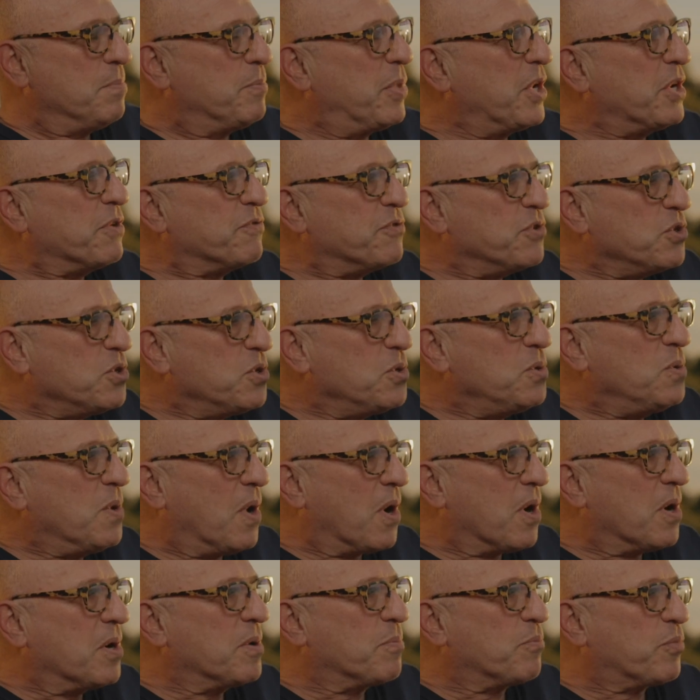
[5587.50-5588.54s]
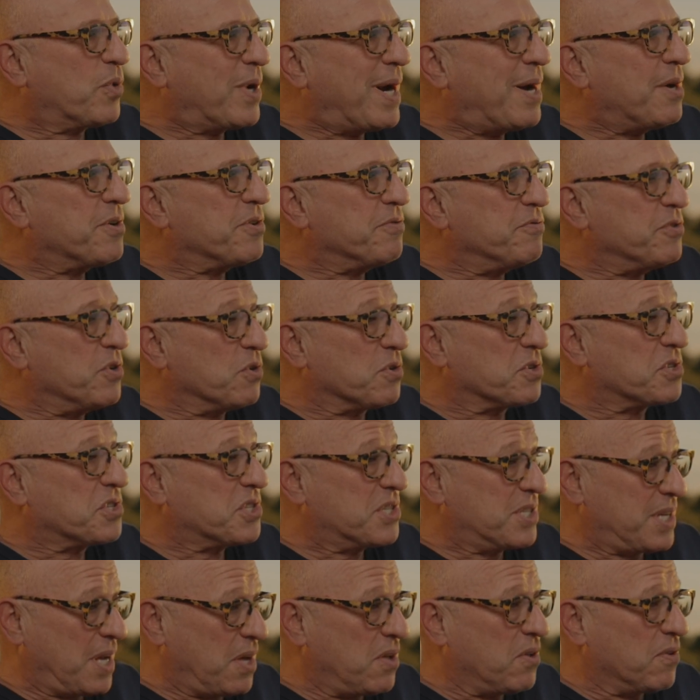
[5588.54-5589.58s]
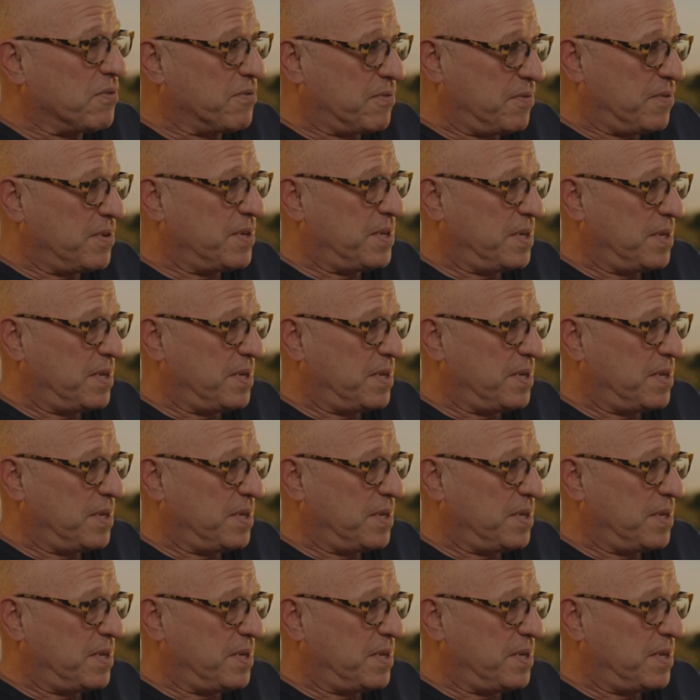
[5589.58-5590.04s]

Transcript: But if you aren't proud of yourself